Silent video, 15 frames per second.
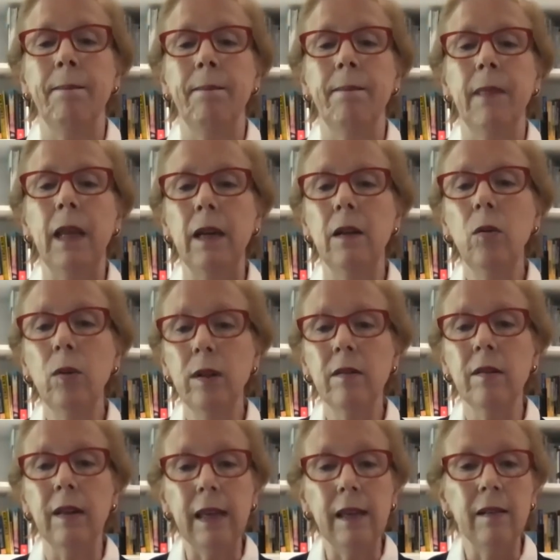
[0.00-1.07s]
I know it
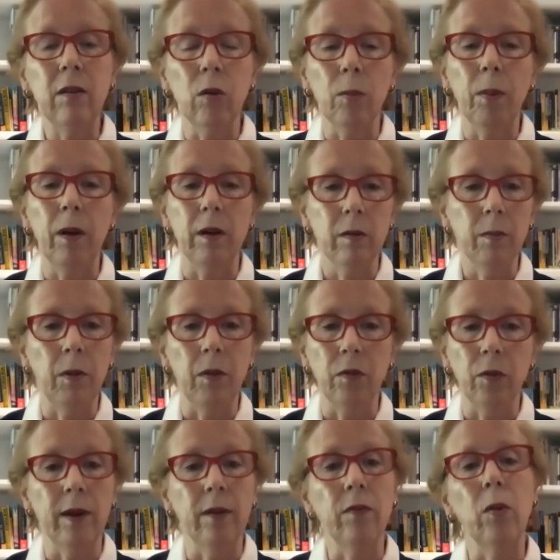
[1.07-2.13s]
isn't easy or possible
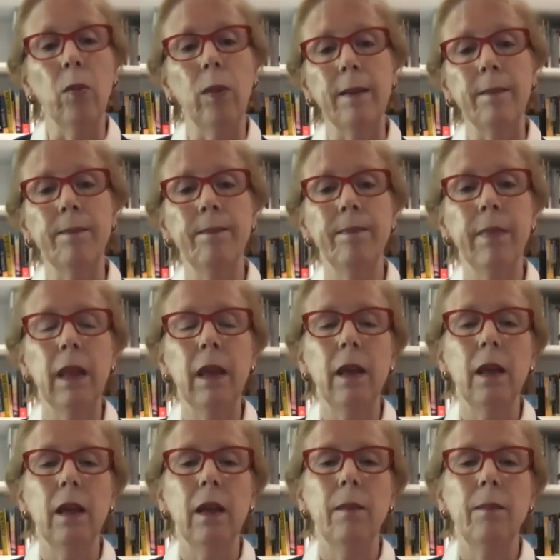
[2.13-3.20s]
for everyone.
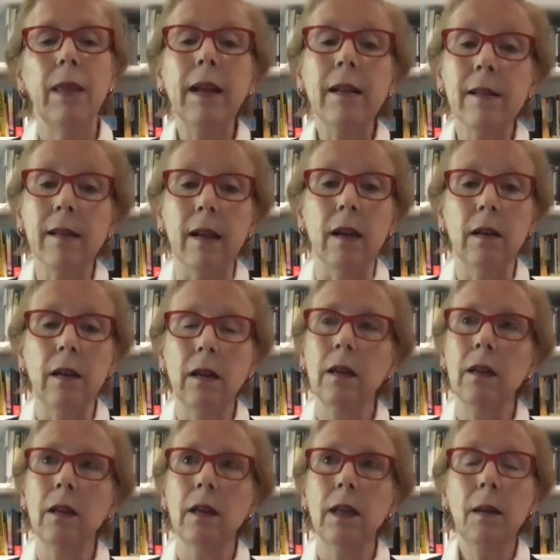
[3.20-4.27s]
That said,
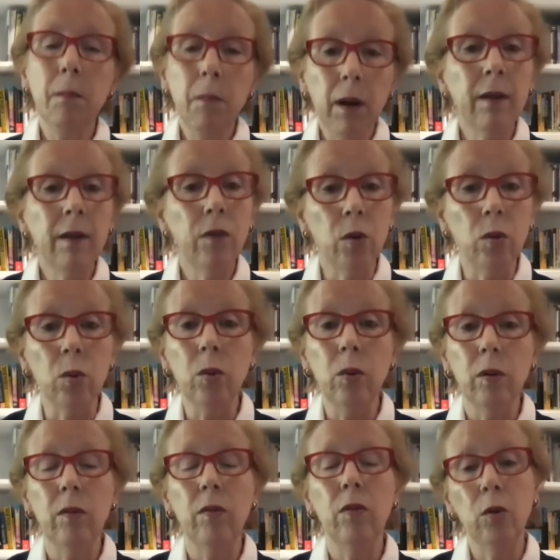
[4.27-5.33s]
in my
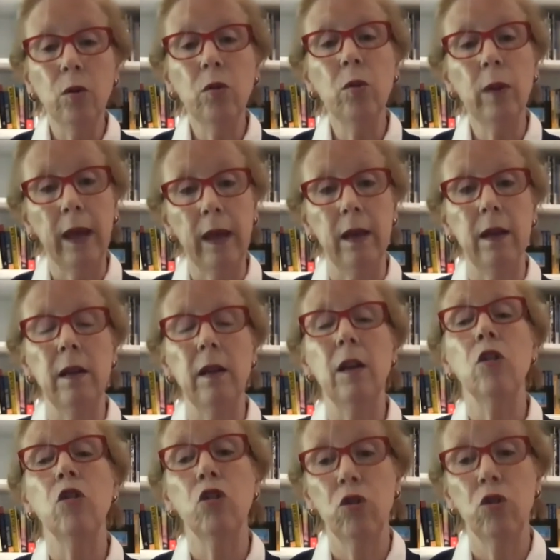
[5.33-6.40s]
view, those who can
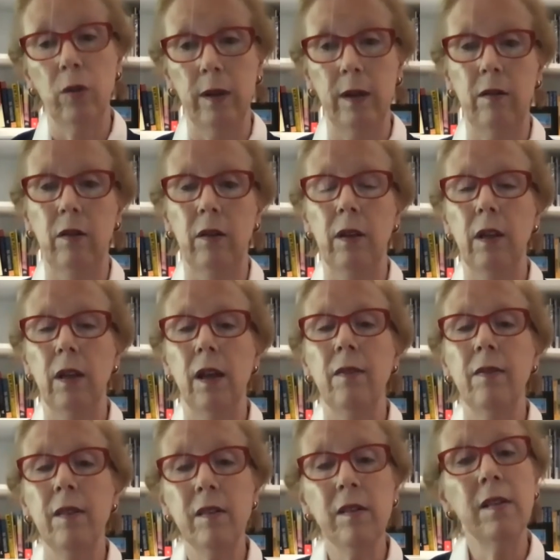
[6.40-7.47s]
should.
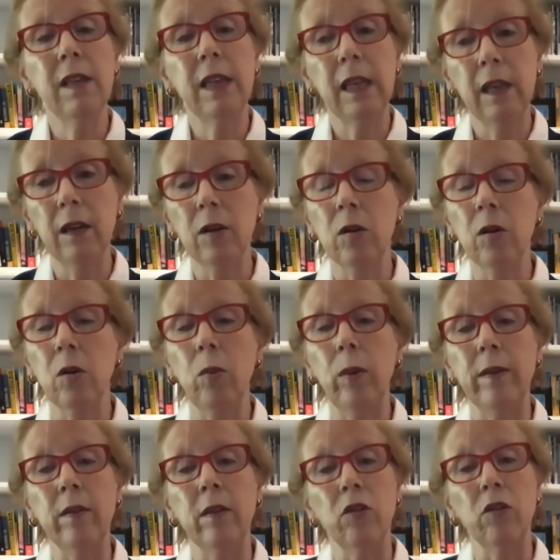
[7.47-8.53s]
This is a year
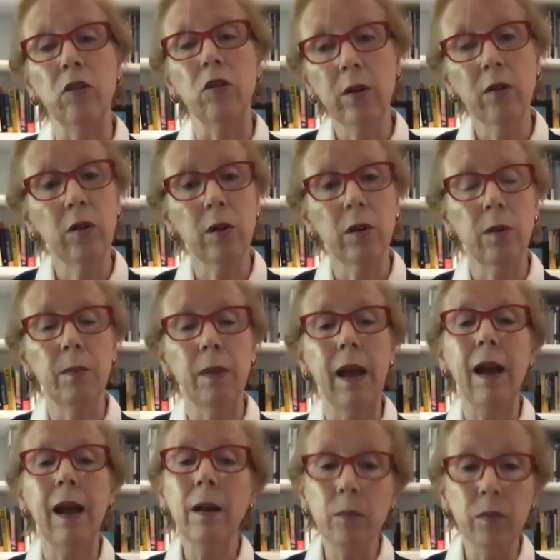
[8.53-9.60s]
when the short term
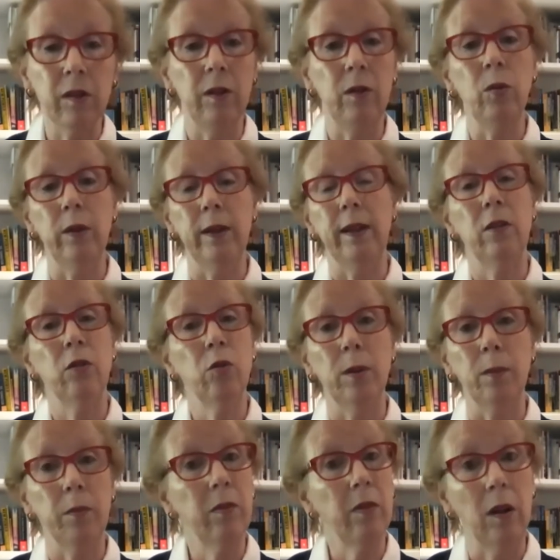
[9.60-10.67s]
absolutely
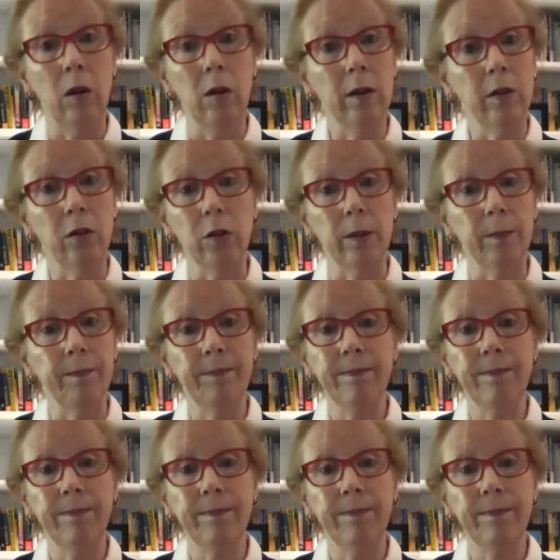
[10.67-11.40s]
trumps the long term.